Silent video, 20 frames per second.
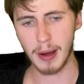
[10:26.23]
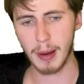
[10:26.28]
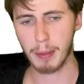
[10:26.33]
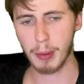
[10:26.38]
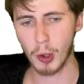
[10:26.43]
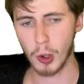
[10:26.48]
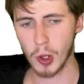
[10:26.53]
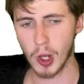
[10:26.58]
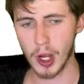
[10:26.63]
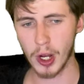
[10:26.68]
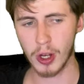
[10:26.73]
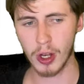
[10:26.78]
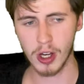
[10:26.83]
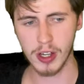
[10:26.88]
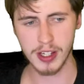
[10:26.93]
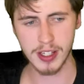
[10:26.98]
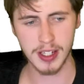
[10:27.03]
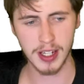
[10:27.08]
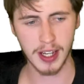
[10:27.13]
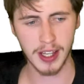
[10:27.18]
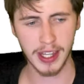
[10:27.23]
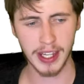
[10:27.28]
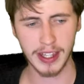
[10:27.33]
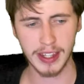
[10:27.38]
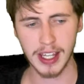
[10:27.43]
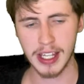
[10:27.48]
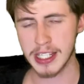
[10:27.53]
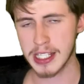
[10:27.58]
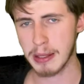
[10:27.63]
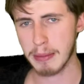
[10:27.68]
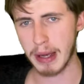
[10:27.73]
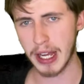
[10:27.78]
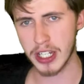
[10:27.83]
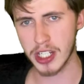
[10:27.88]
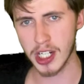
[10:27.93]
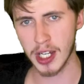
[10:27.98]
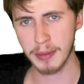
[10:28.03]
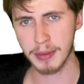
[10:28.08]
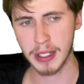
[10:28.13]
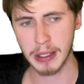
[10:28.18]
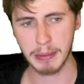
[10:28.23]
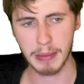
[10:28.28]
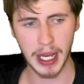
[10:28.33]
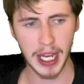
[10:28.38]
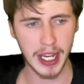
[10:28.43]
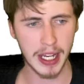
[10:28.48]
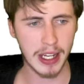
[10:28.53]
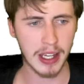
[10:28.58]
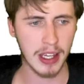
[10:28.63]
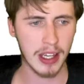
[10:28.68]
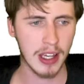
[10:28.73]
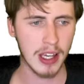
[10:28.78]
Paulo Costa. I think that's the matchup to make.